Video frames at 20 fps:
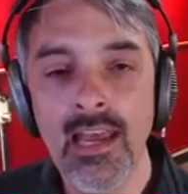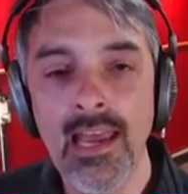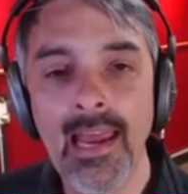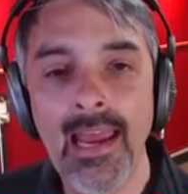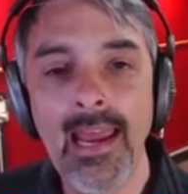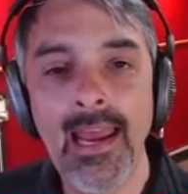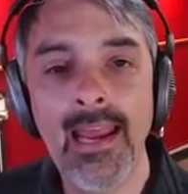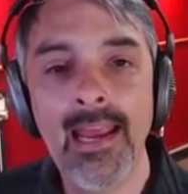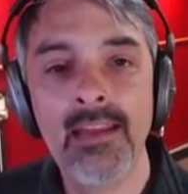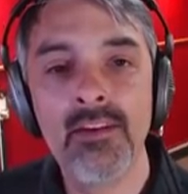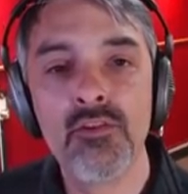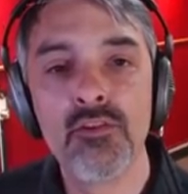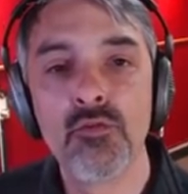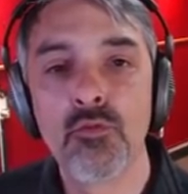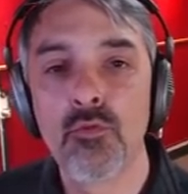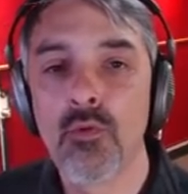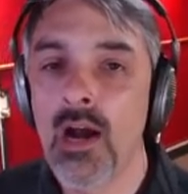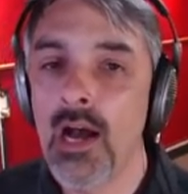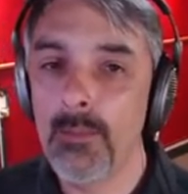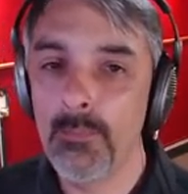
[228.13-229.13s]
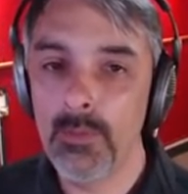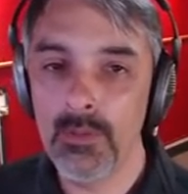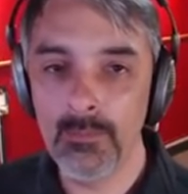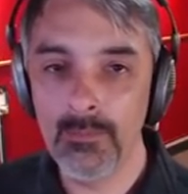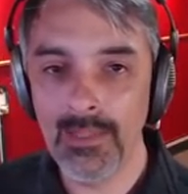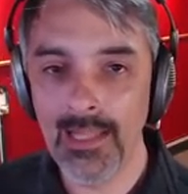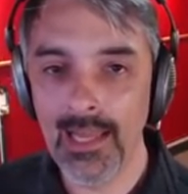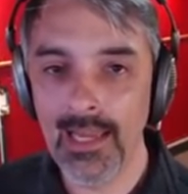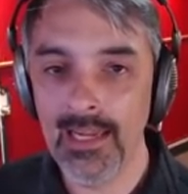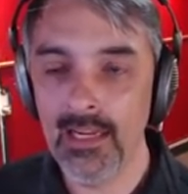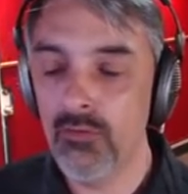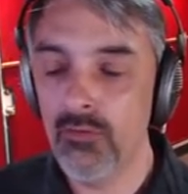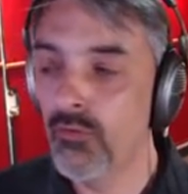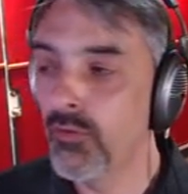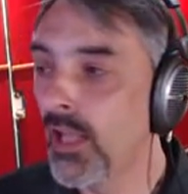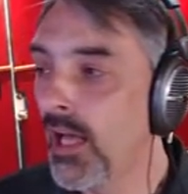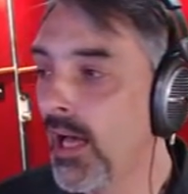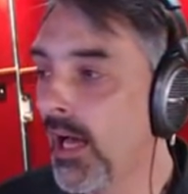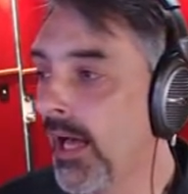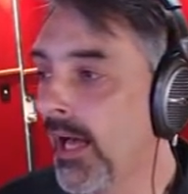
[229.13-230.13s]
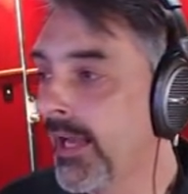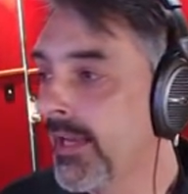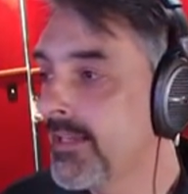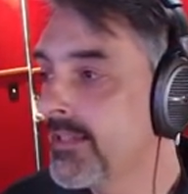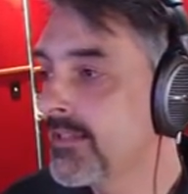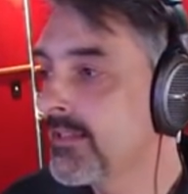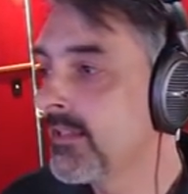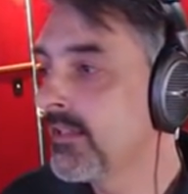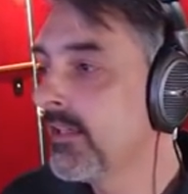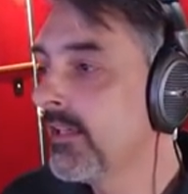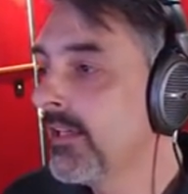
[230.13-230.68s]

and drop them like flies.